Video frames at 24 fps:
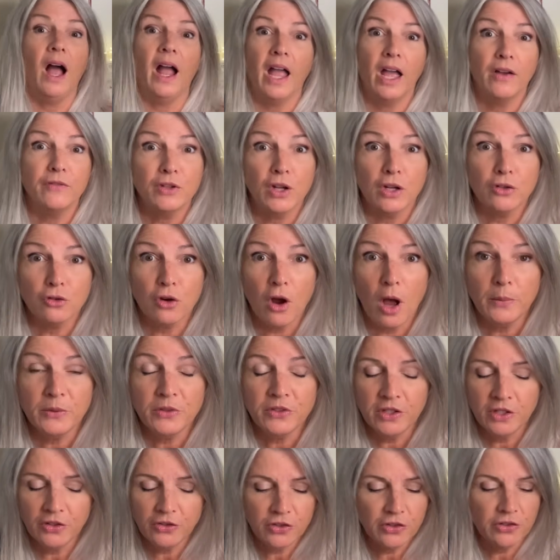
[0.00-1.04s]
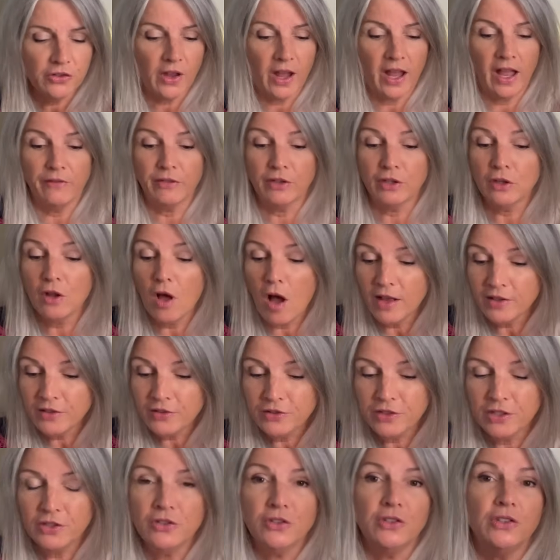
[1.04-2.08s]
have not dropped stitches. I haven't lost
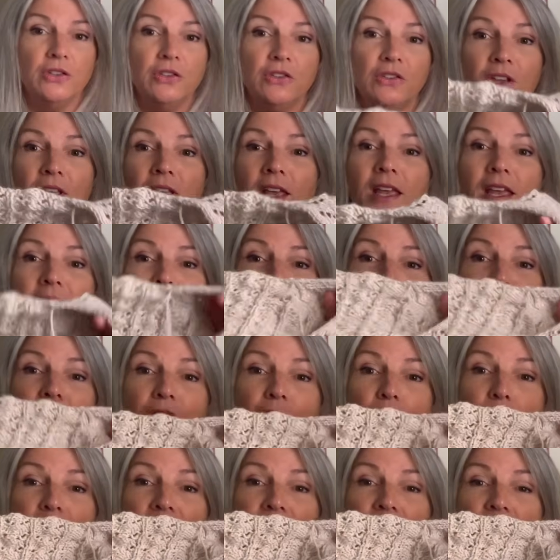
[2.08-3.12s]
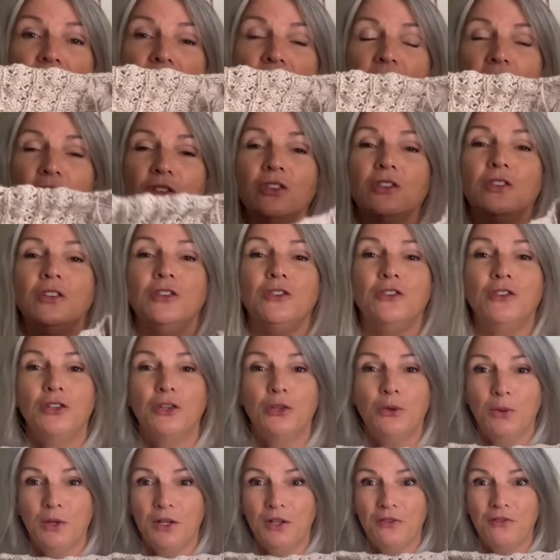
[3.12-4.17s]
stitches. It has been such an
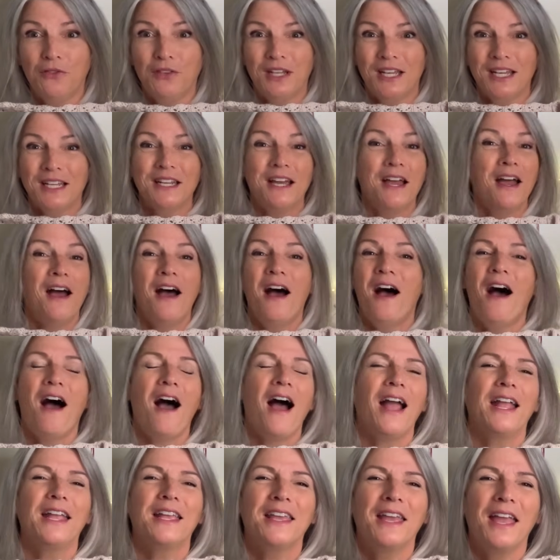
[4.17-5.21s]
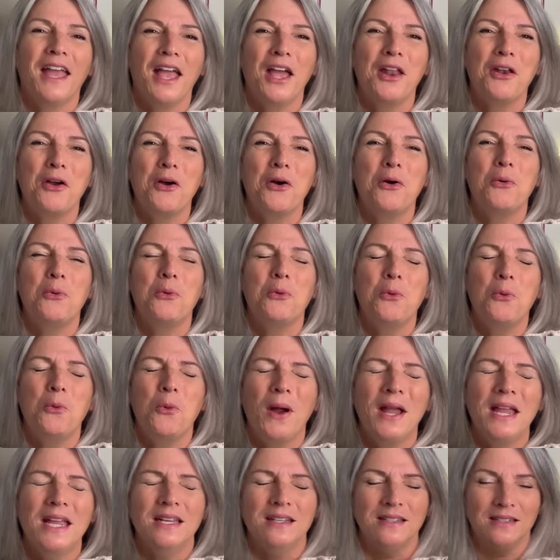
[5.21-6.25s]
intuitive knit. I cannot
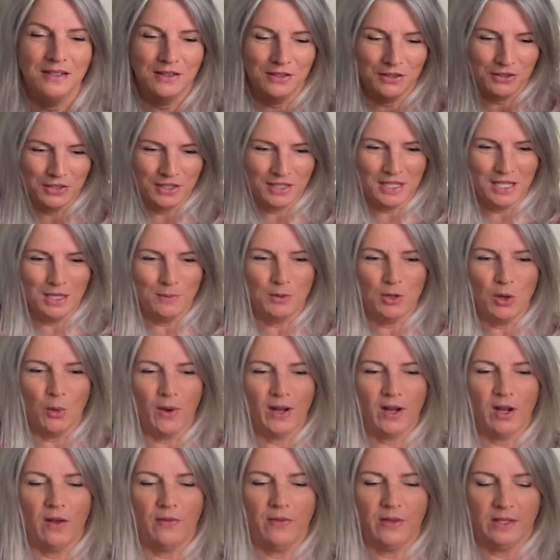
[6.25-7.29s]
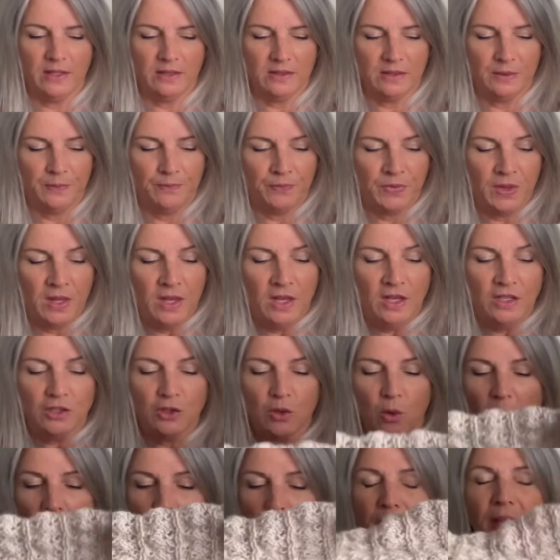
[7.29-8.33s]
wait to keep going on this.
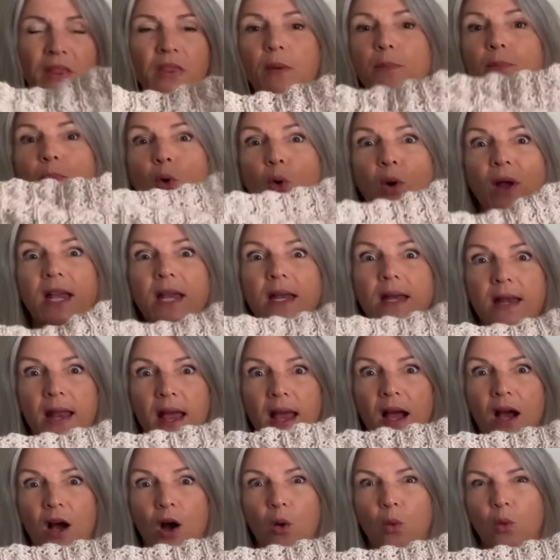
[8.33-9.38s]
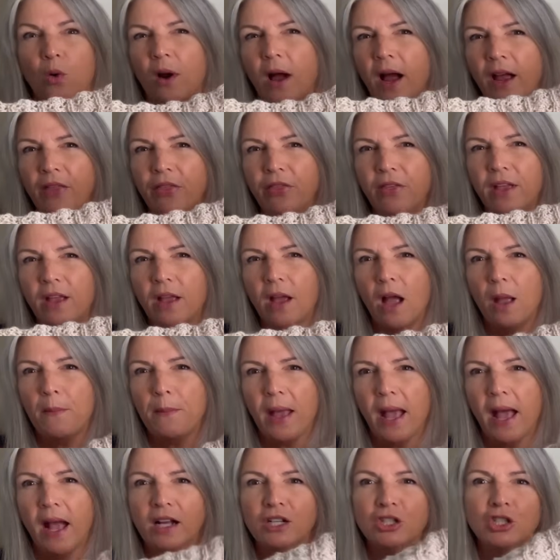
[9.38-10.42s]
So I'm at the point now where I think I'm
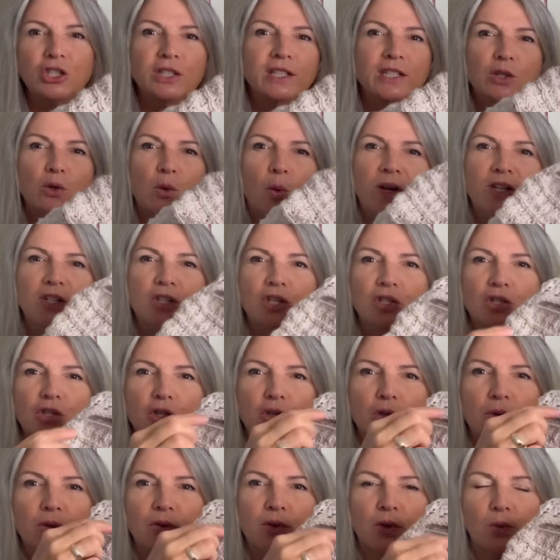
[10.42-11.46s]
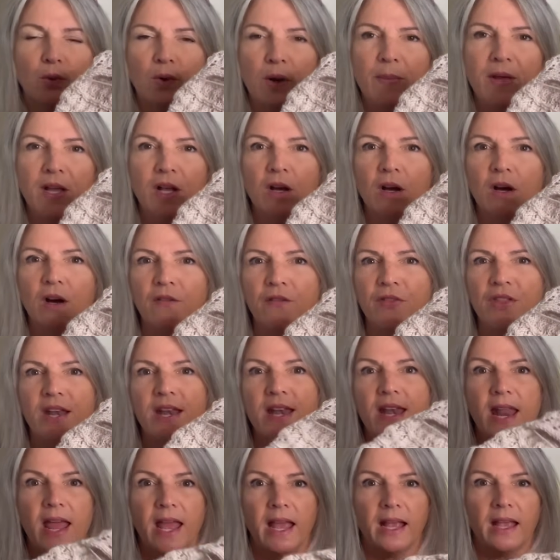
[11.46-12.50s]
actually going to do the ribbing of the
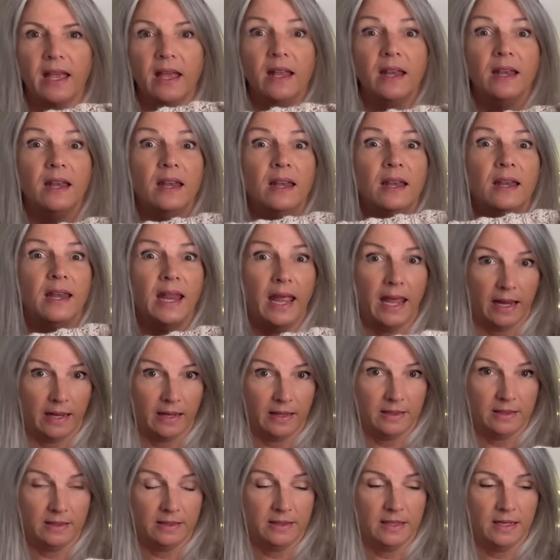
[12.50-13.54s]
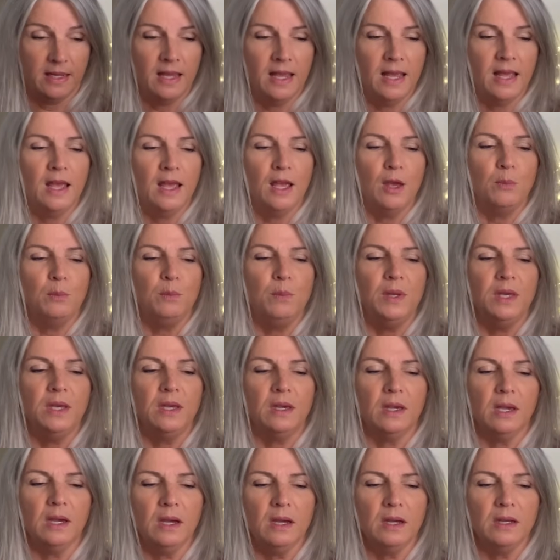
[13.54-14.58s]
neck next,
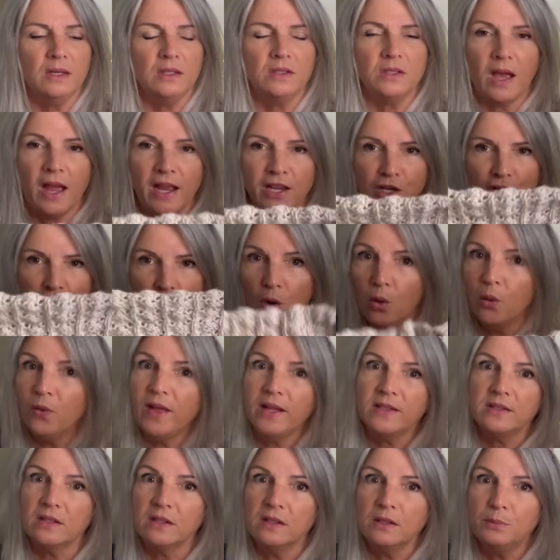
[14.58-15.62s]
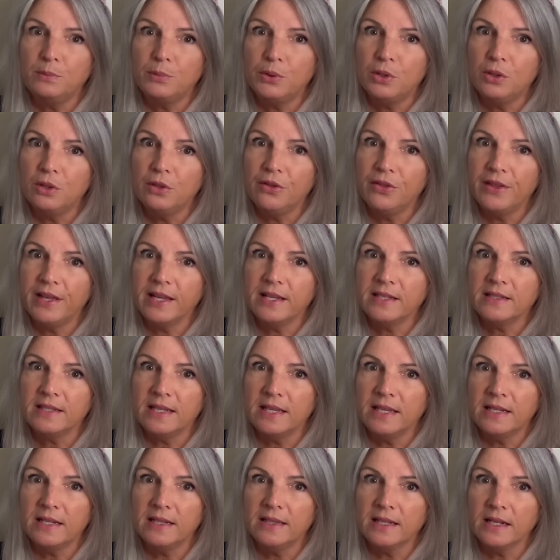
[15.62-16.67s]
because I know that's going to pull things
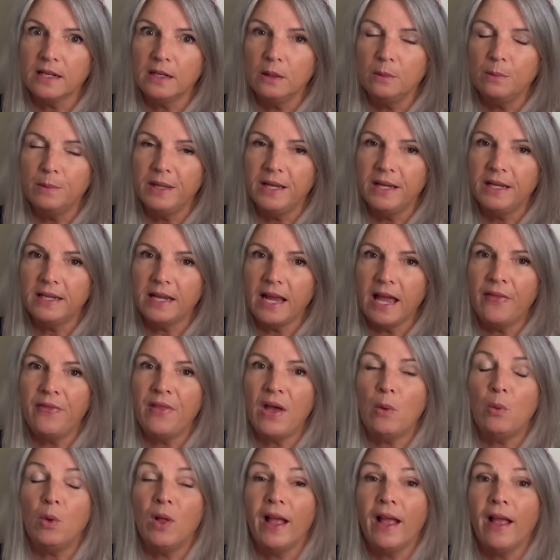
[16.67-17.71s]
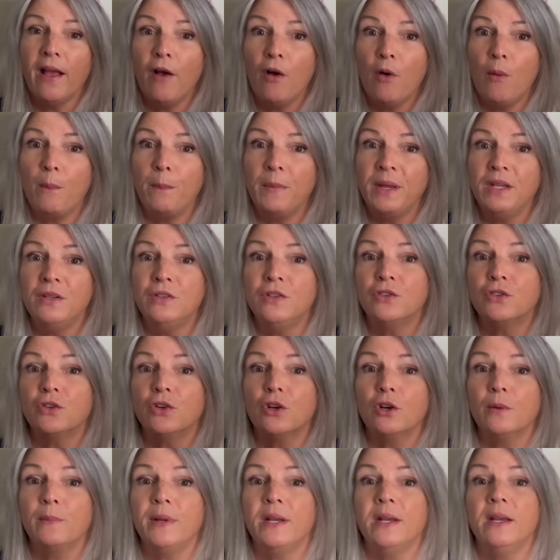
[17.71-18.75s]
in a little bit, and that will help me
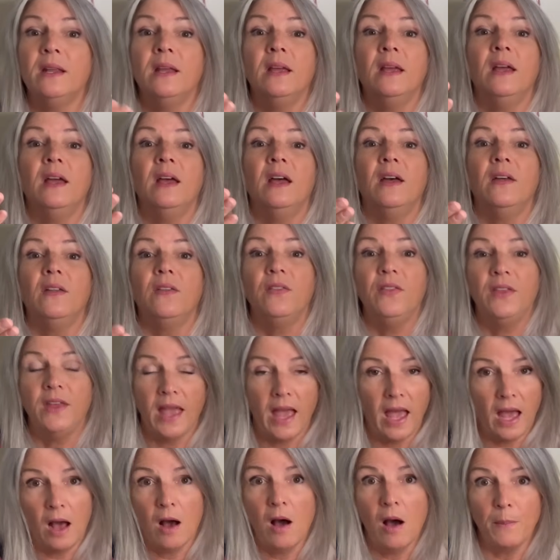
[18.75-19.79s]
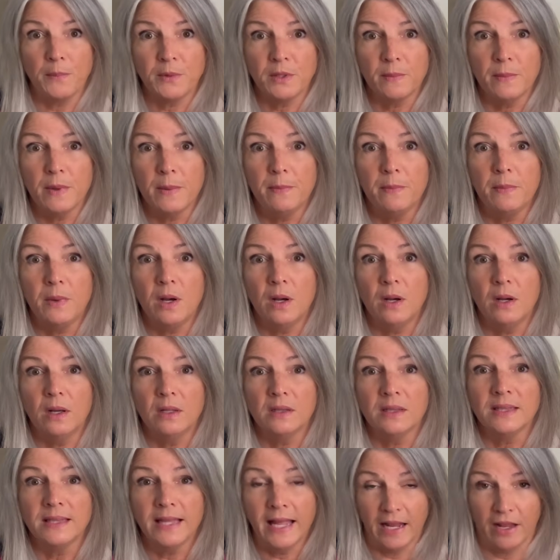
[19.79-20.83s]
determine the optimum
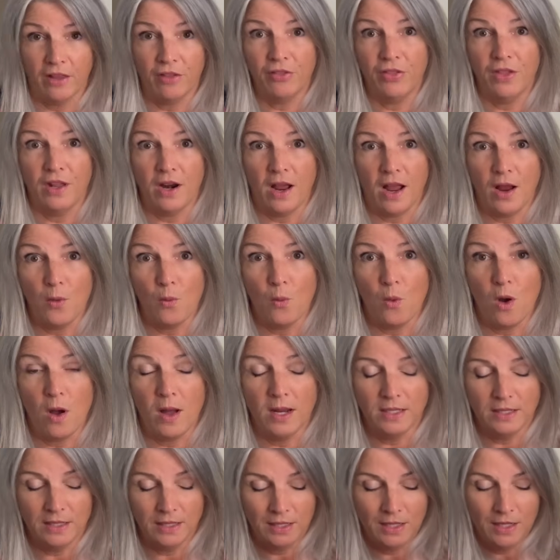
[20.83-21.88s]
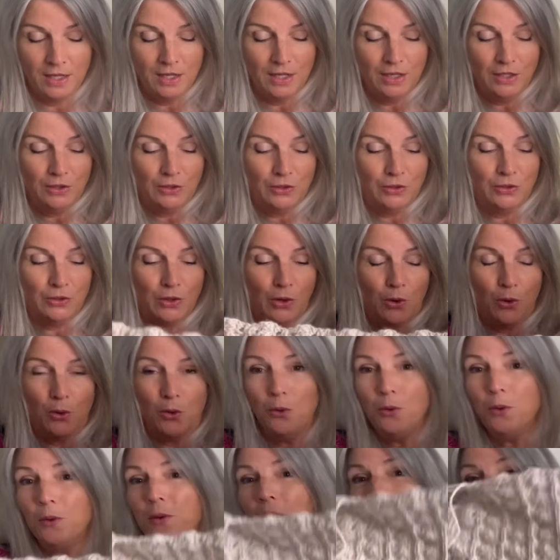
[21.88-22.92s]
length that I want.
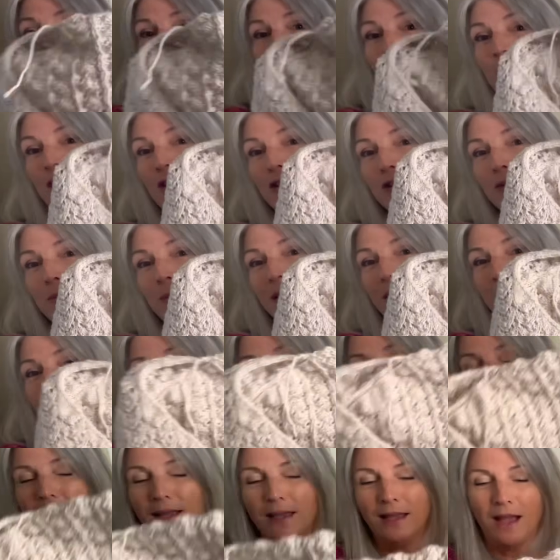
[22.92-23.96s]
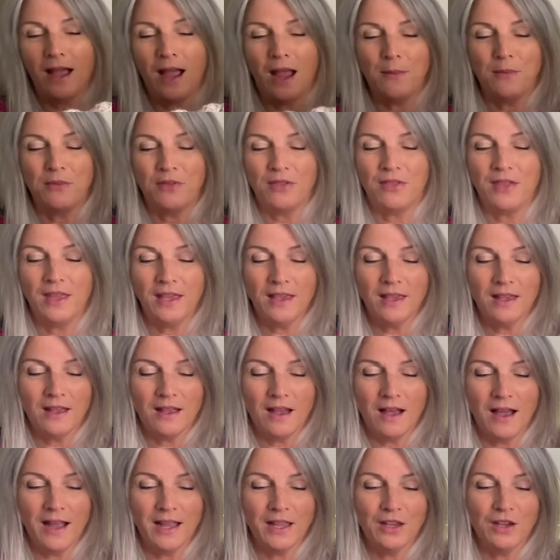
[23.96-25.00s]
So wish me luck. I'm thinking
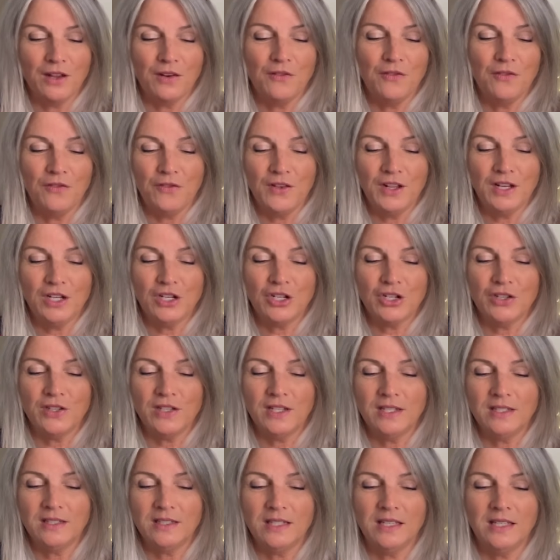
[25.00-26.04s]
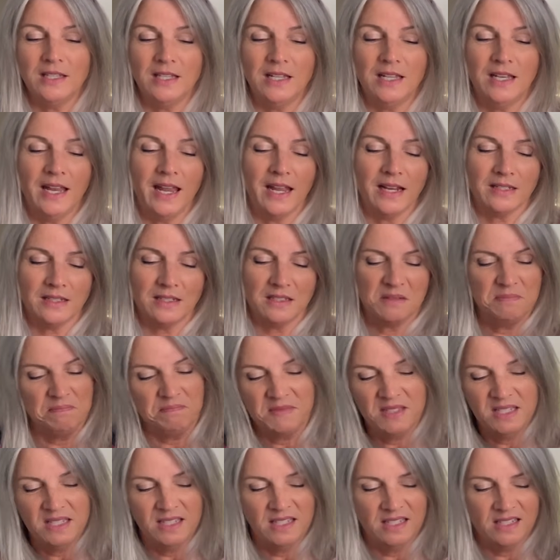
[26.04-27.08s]
I can finish this in the next
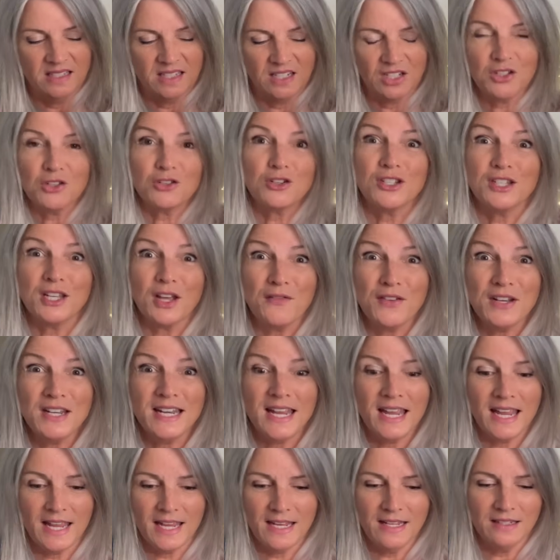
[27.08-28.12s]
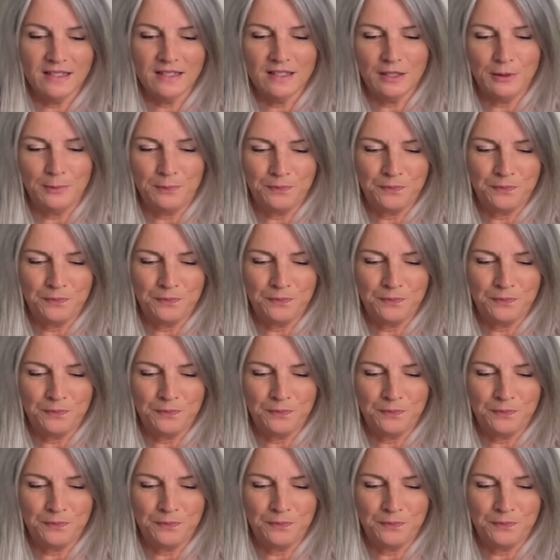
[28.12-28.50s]
6 or 7 days.